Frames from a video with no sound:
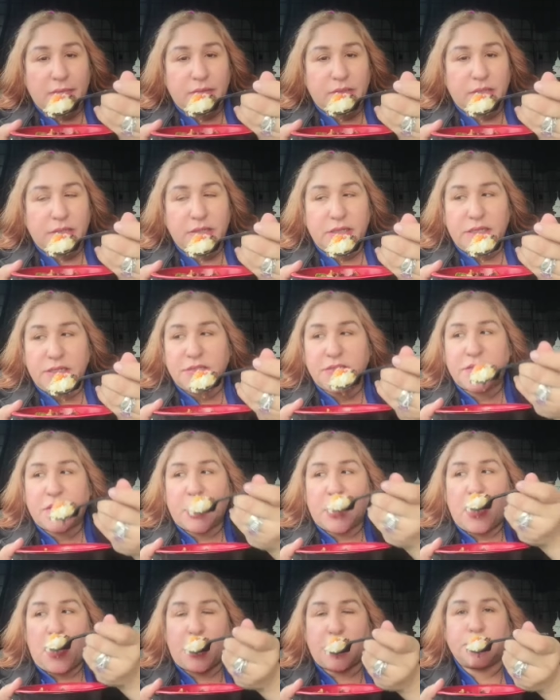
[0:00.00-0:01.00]
I've done
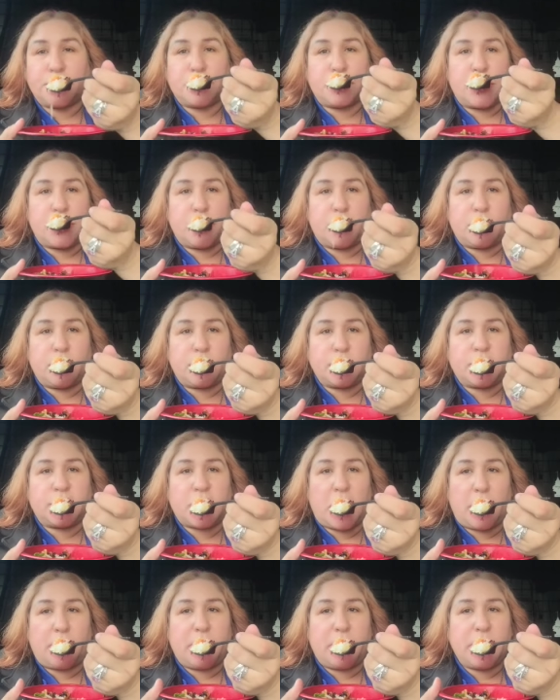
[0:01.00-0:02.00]
Instacart
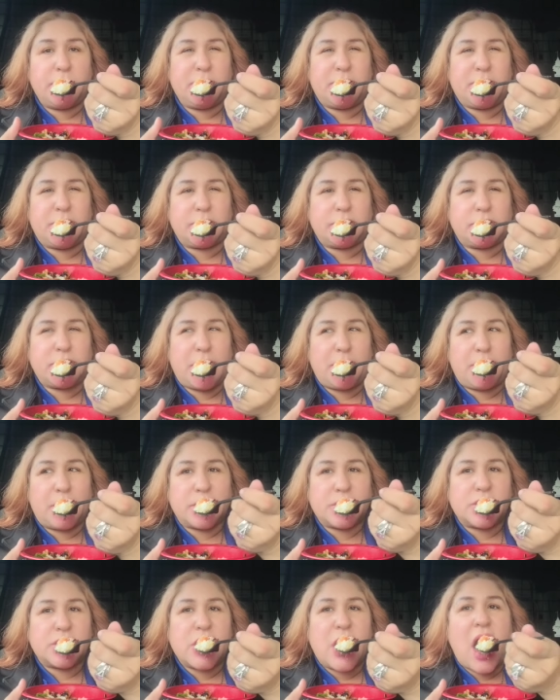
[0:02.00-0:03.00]
shopping, but not
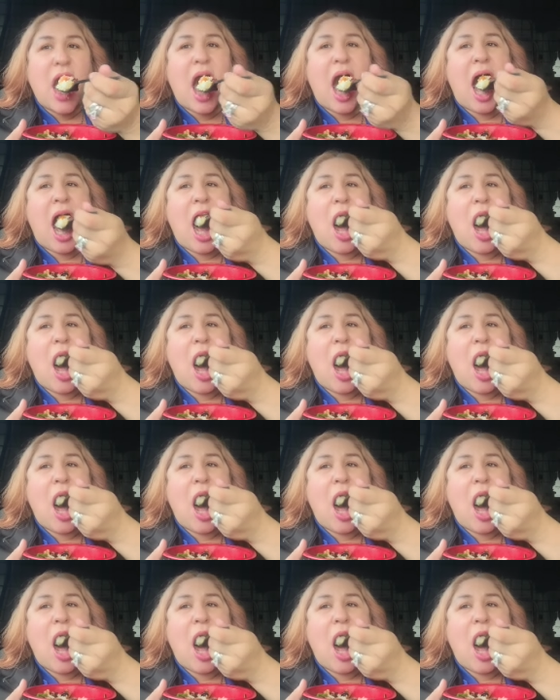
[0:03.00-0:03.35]
much.